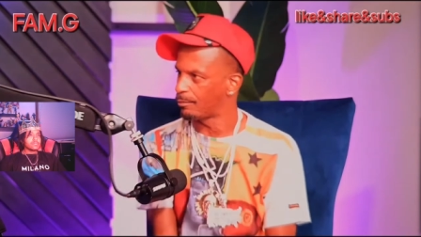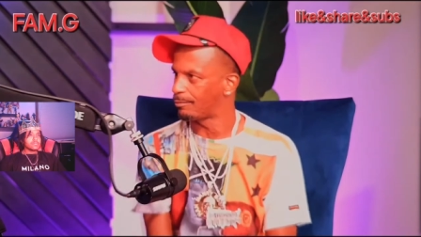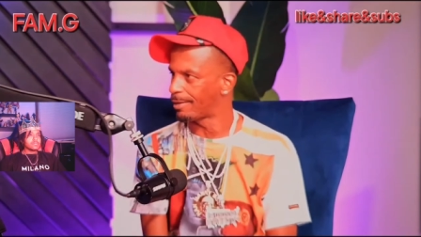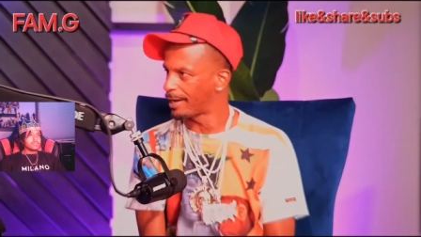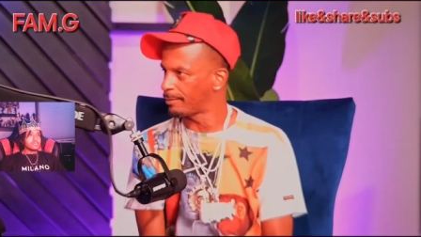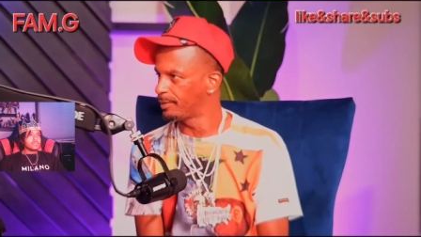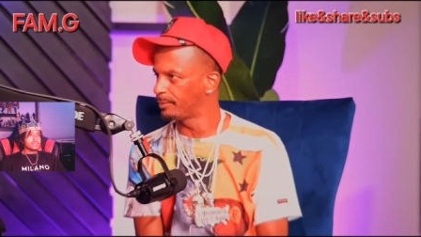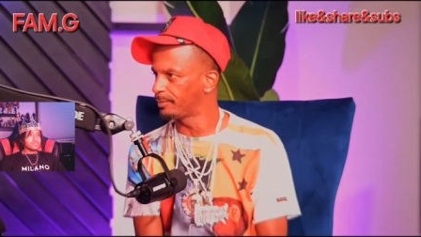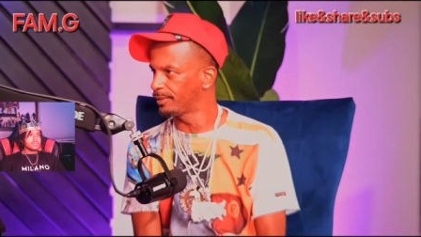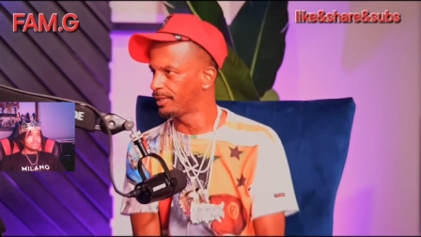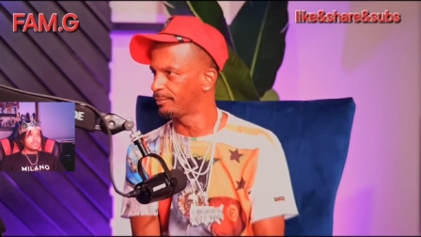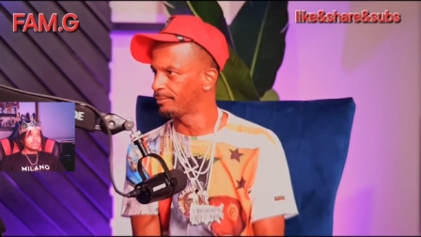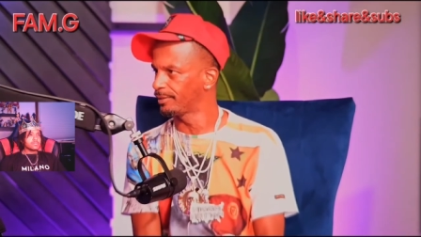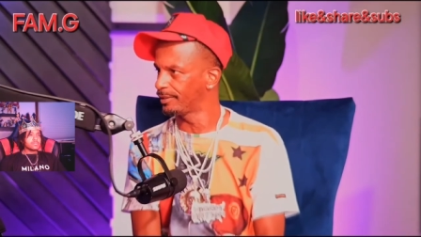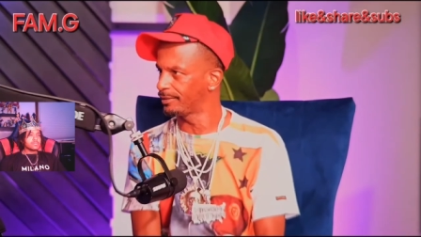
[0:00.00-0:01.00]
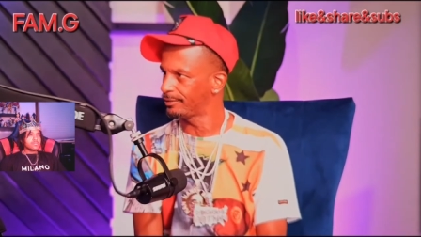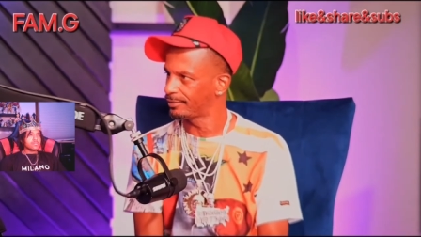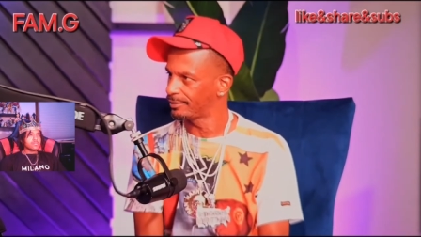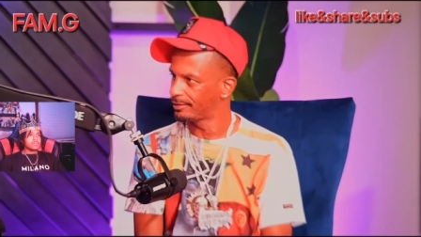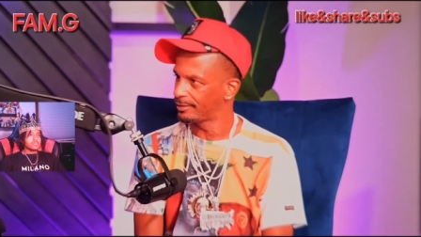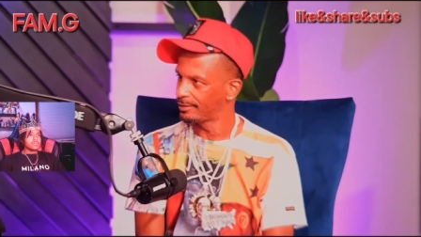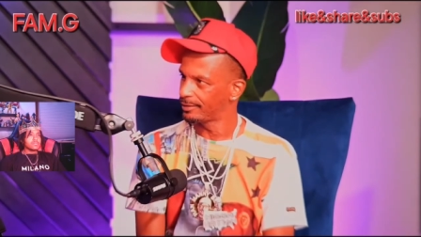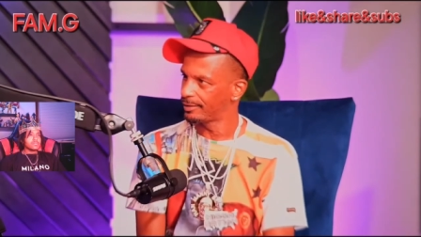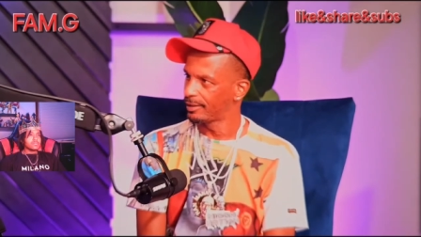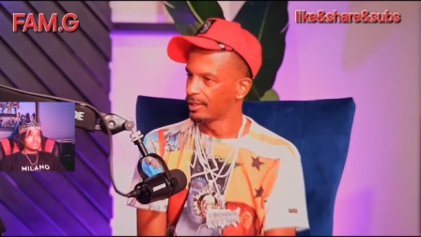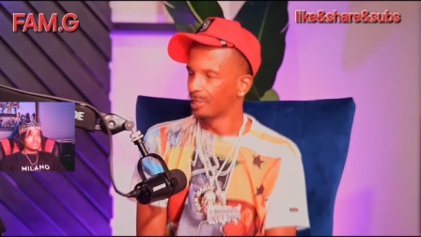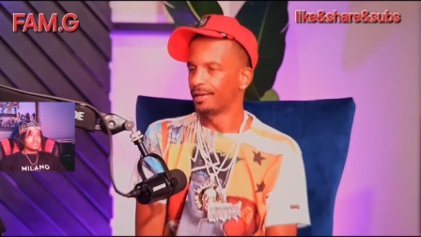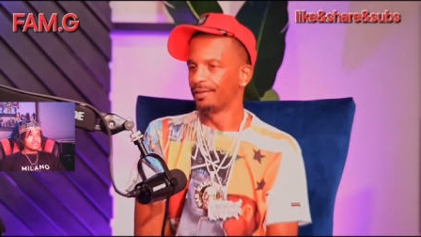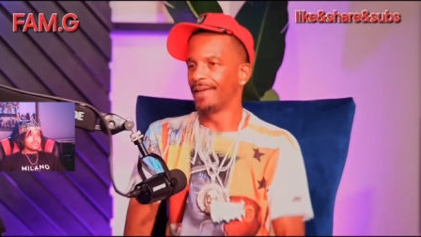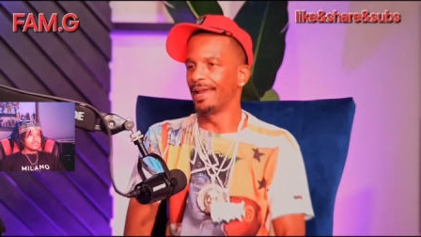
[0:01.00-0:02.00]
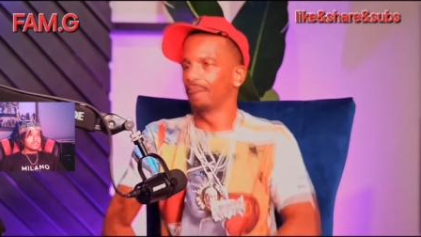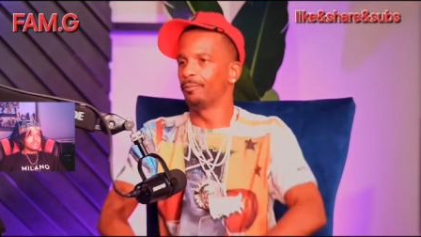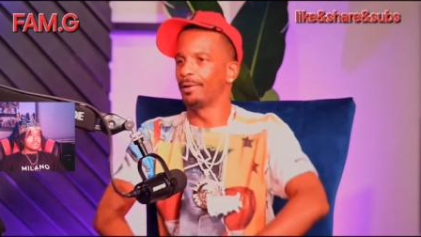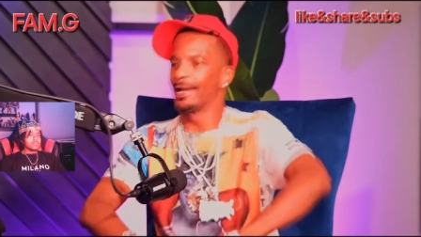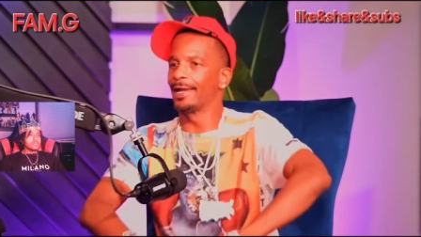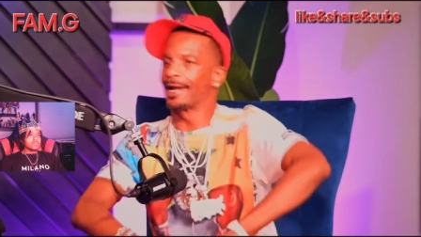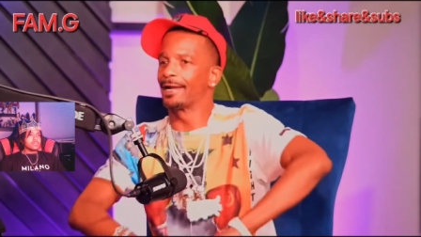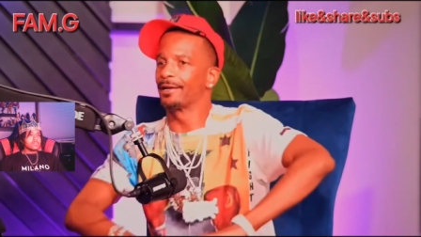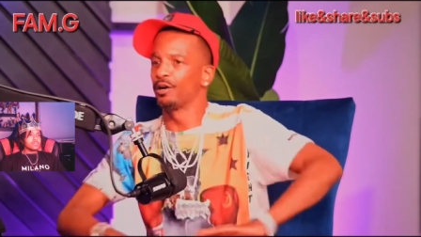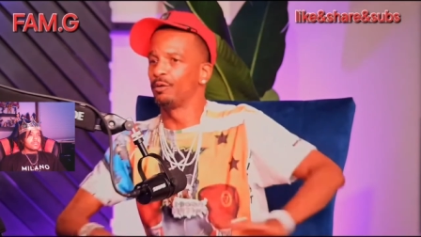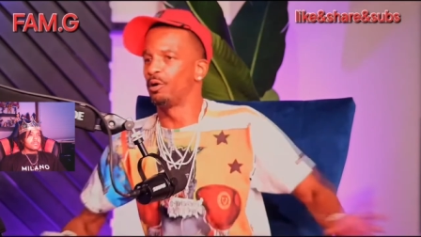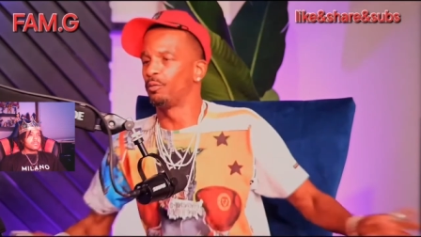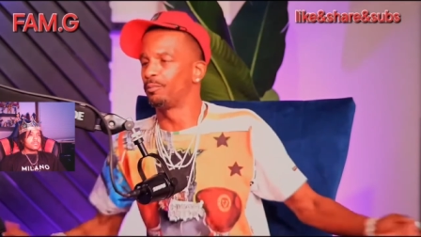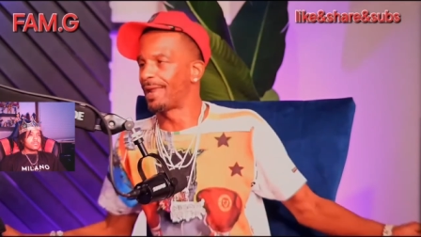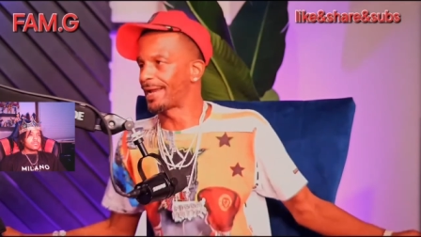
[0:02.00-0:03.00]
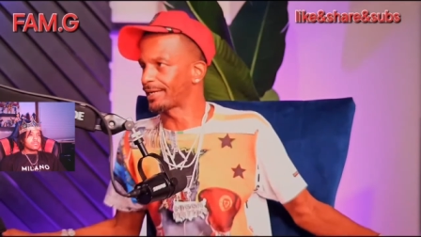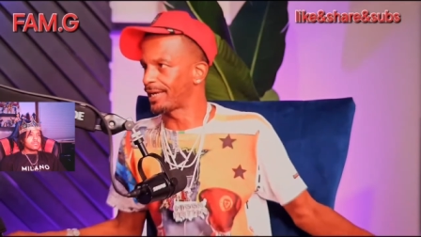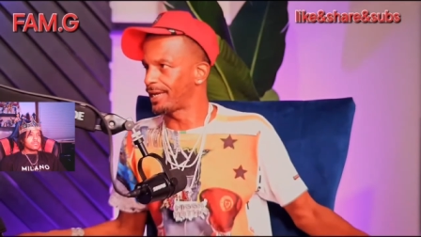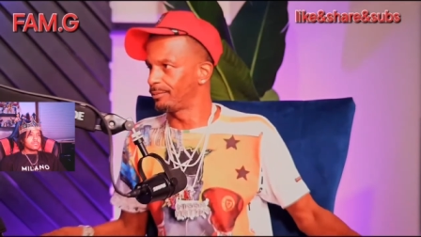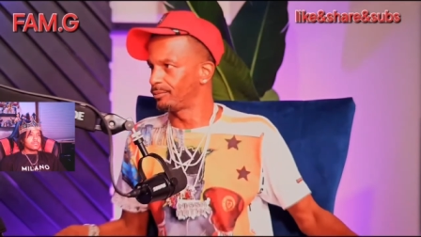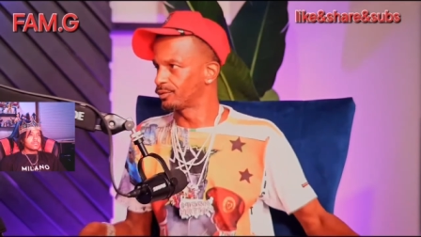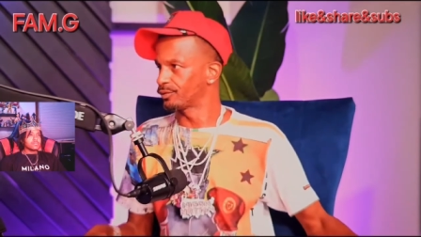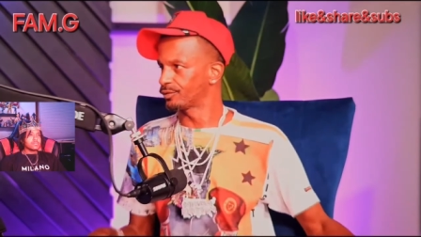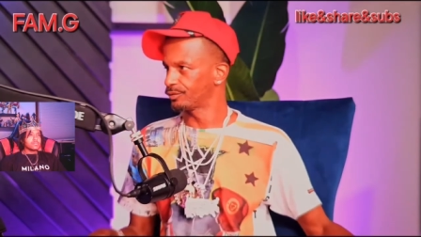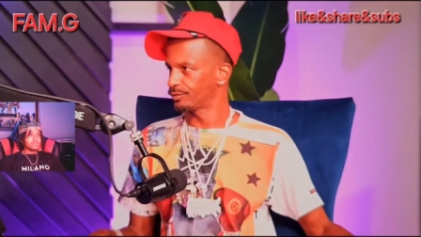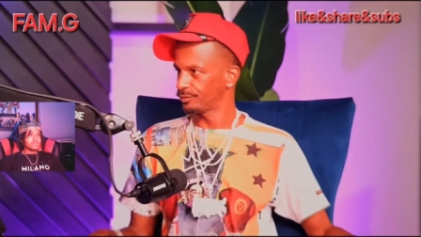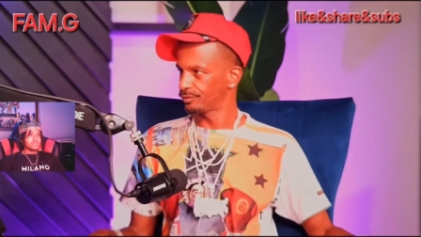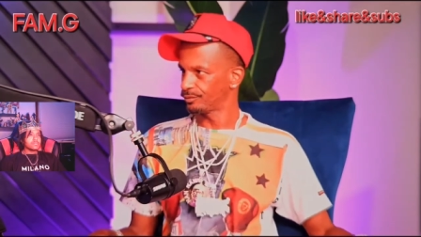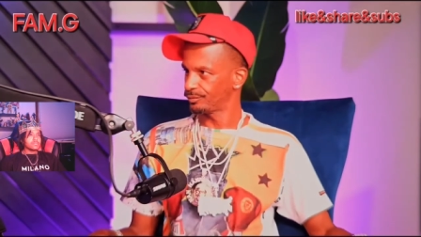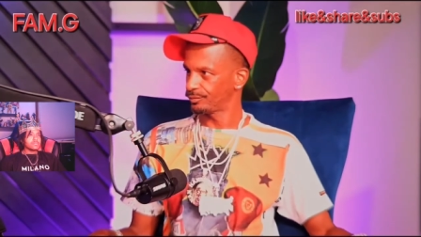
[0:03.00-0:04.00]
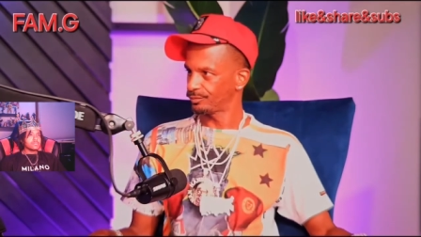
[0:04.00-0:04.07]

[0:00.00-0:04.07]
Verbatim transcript: without white people help, nigga. Now we ain't got no more black labels.